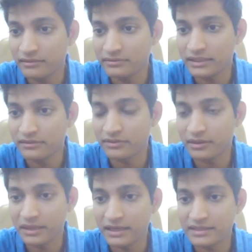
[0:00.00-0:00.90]
either
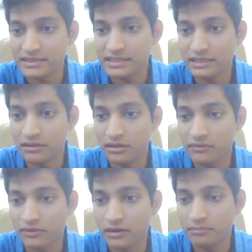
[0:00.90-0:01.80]
from NSC or
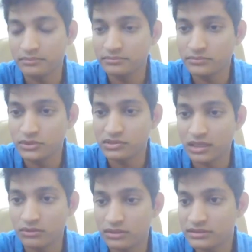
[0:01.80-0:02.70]
from news
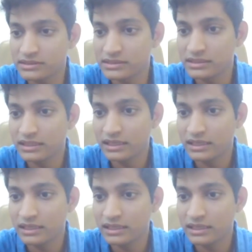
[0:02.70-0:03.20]
outlets.